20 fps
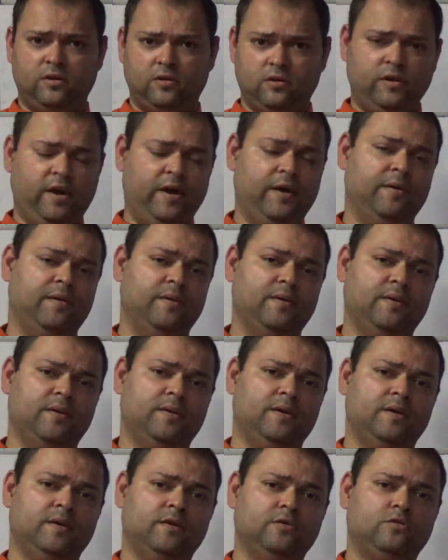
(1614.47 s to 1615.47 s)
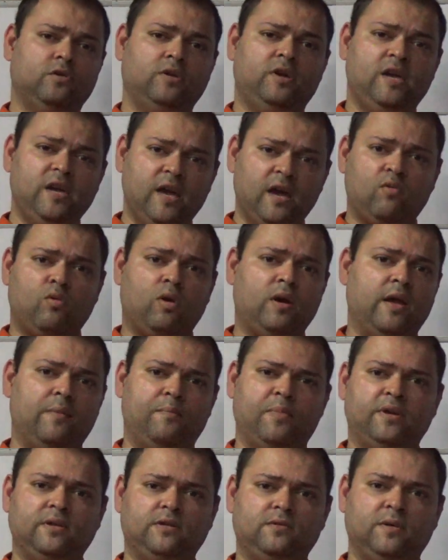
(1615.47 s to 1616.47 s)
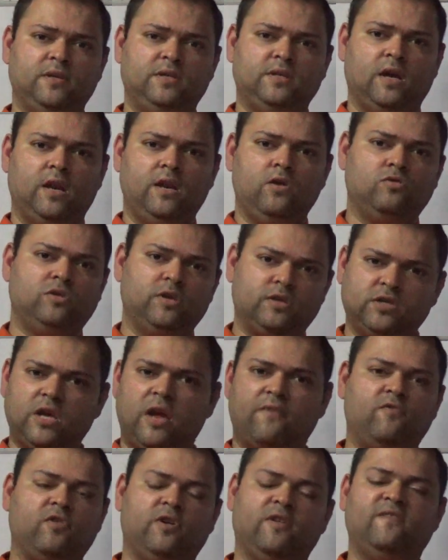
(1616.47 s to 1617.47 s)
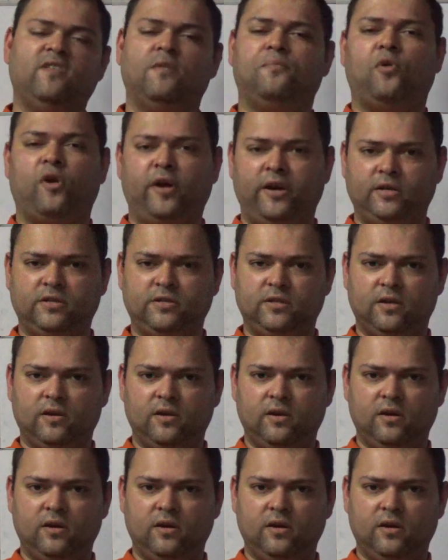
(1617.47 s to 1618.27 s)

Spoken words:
Okay, so here what happens, basically you just have to give the points